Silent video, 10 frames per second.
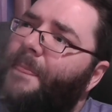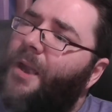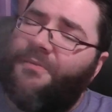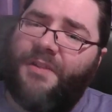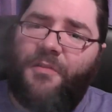
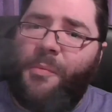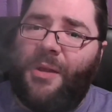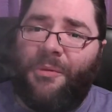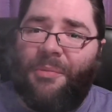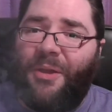I've never been
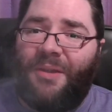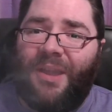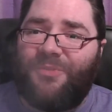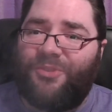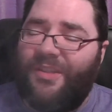able to blow
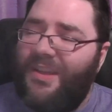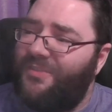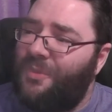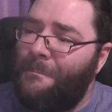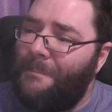clouds like that.
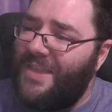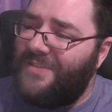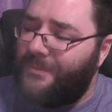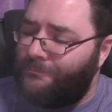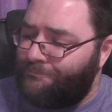It's
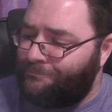amazing.